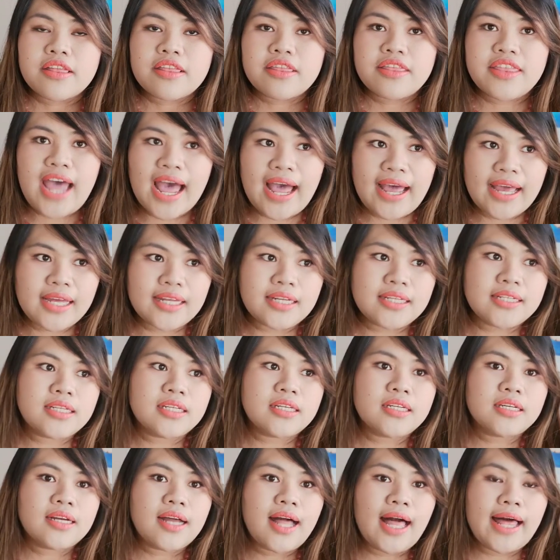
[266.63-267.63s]

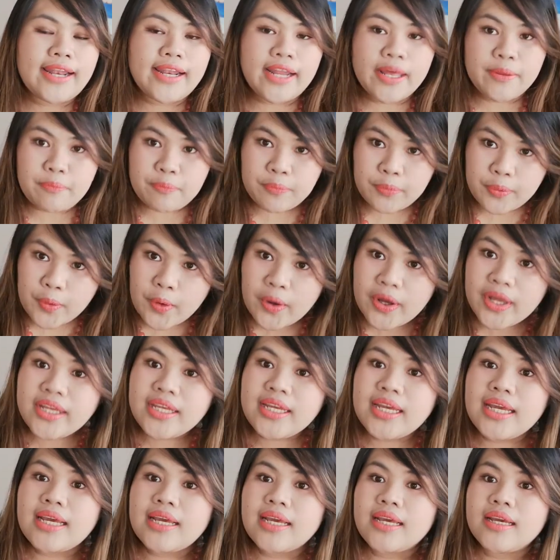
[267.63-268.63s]
than an
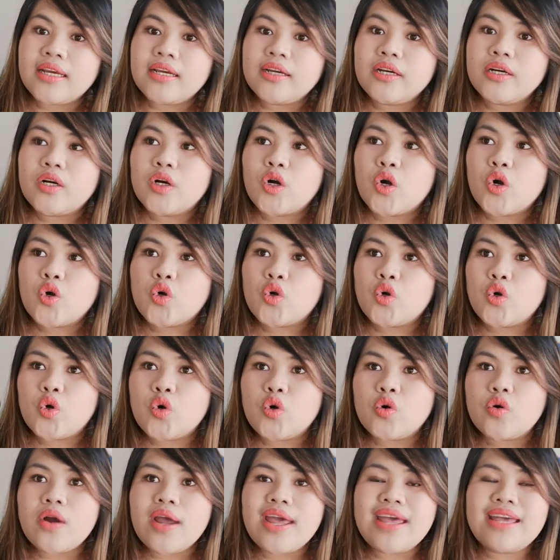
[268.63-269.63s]
employee
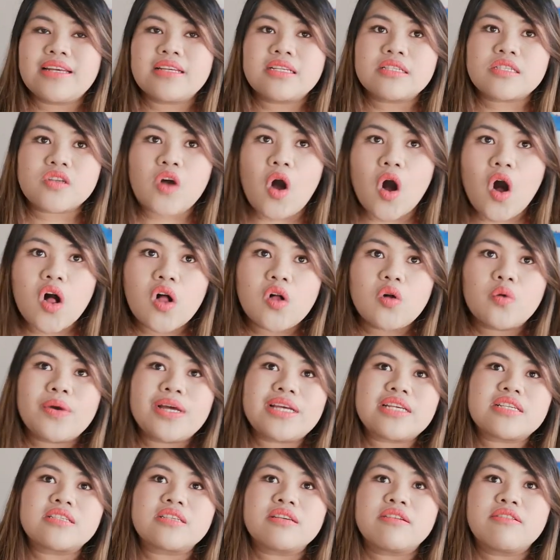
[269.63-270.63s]
who is
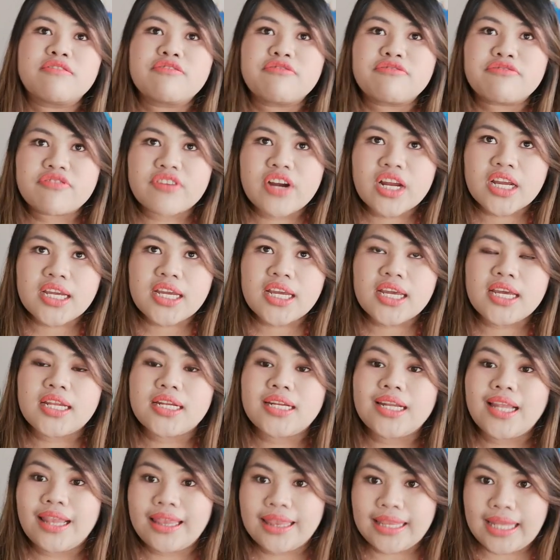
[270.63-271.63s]
always
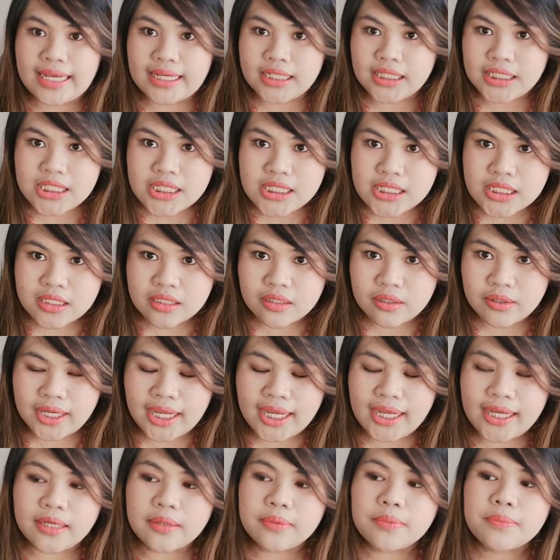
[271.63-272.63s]
freaking late,
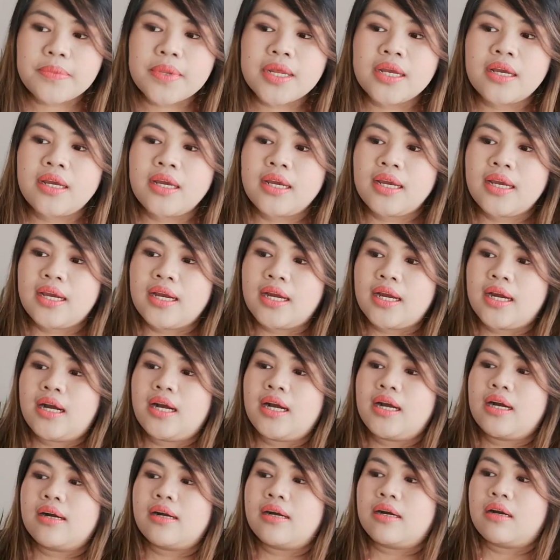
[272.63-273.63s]
okay?
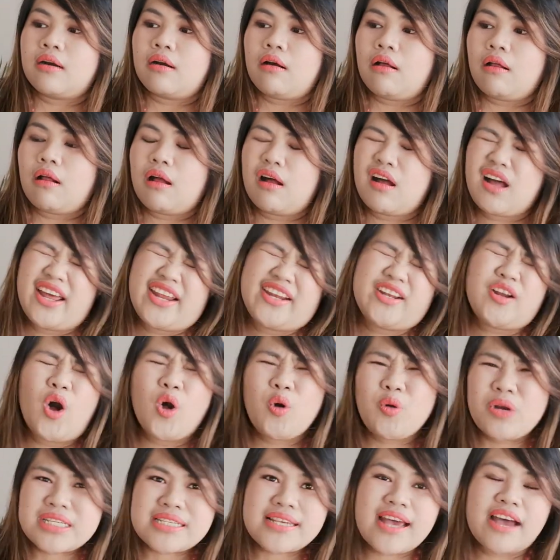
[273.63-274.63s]
And
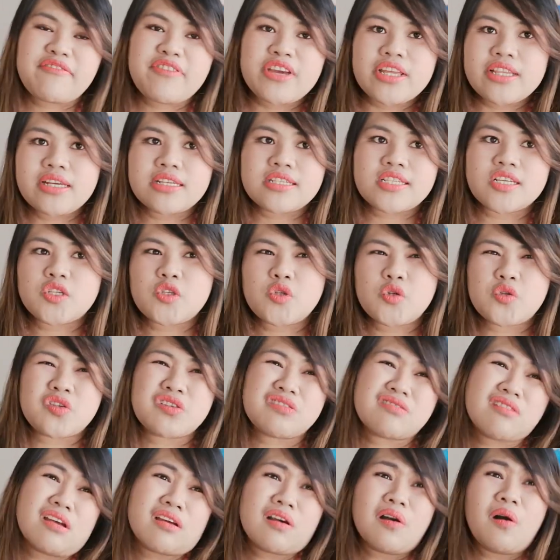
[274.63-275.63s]
always having these
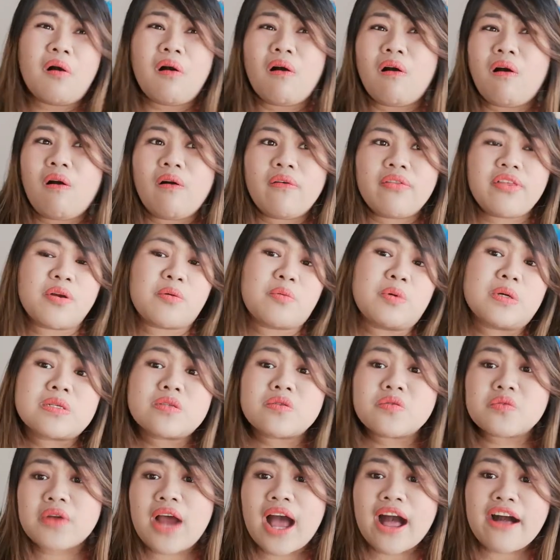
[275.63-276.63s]
excuses like, oh, there
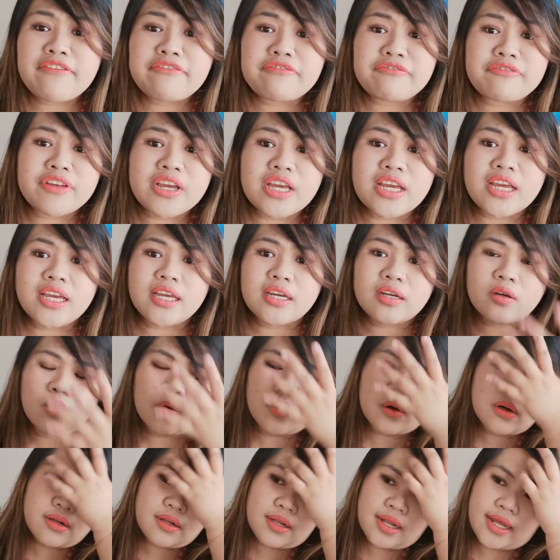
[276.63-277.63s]
was traffic,
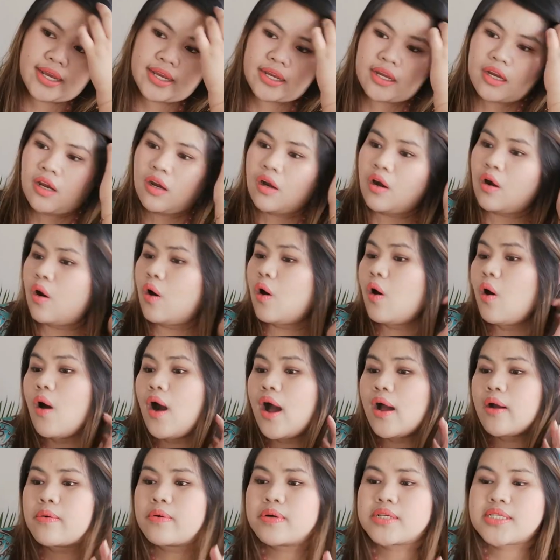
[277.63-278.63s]
or like, oh,
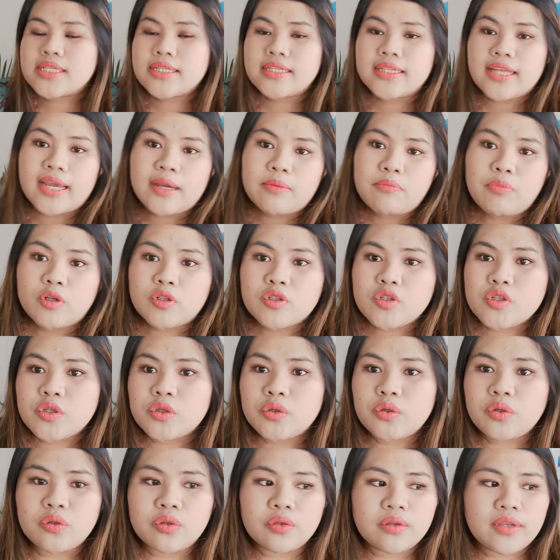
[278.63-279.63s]
I wasn't able
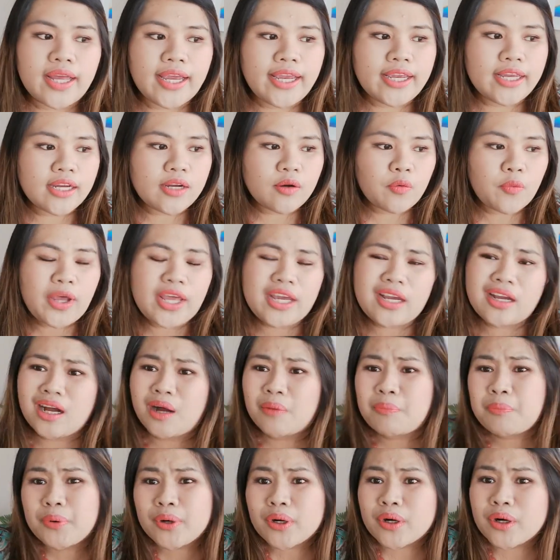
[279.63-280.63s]
to like wake
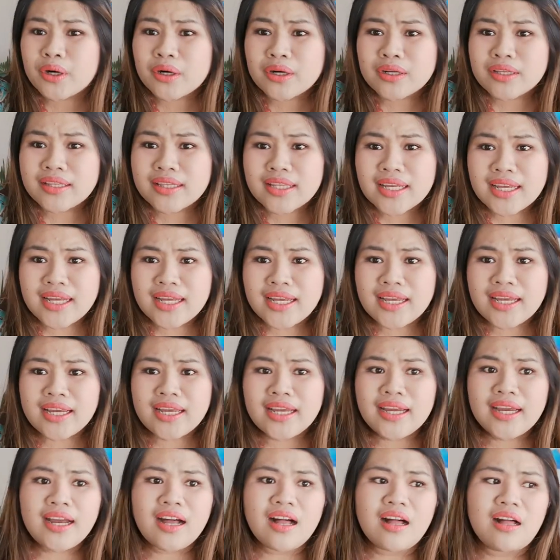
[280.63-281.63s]
up
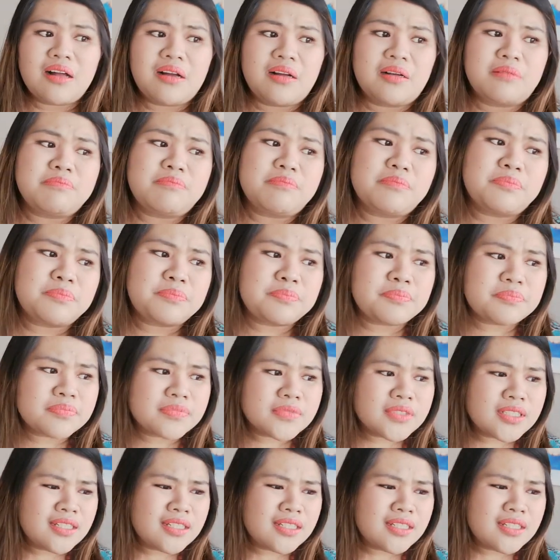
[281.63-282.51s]
early, and